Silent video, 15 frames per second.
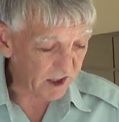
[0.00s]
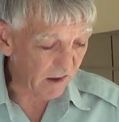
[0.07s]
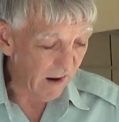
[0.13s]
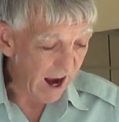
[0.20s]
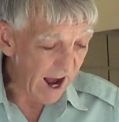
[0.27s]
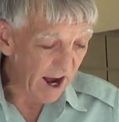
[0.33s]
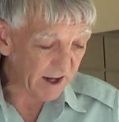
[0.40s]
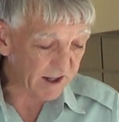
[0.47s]

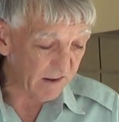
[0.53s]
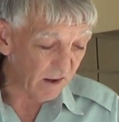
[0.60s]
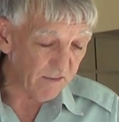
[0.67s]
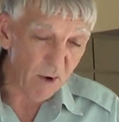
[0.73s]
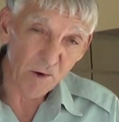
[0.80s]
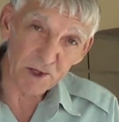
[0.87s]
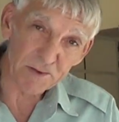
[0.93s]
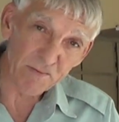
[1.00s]
cracks are
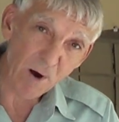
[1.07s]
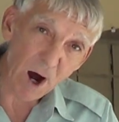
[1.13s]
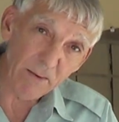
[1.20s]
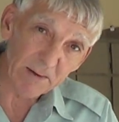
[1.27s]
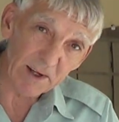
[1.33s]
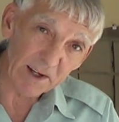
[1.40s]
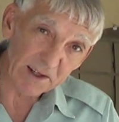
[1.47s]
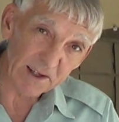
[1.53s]
most
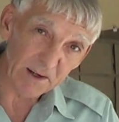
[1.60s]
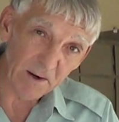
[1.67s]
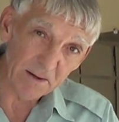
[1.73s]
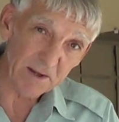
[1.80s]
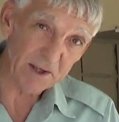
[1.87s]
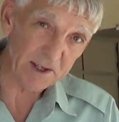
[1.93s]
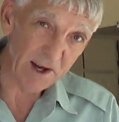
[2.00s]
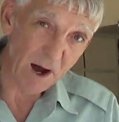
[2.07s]
prominent on
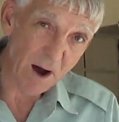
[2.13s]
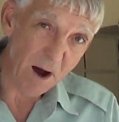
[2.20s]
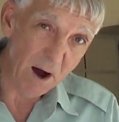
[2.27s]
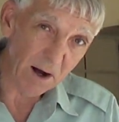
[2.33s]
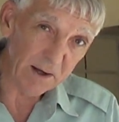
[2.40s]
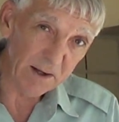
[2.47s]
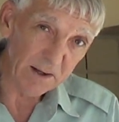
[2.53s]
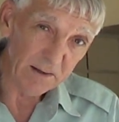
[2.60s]
the
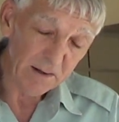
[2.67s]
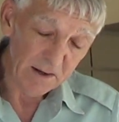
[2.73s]
stock,